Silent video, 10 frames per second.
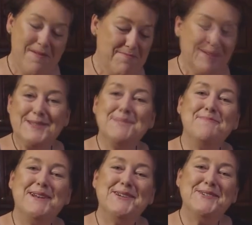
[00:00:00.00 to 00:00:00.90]
post the
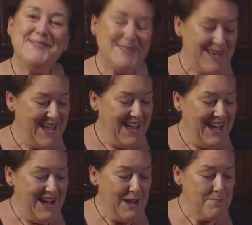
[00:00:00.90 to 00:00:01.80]
pictures,
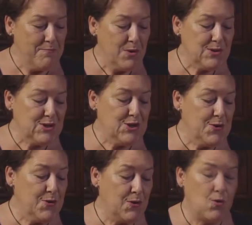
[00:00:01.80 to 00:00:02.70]
post
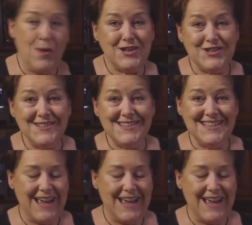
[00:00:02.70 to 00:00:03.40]
your questions.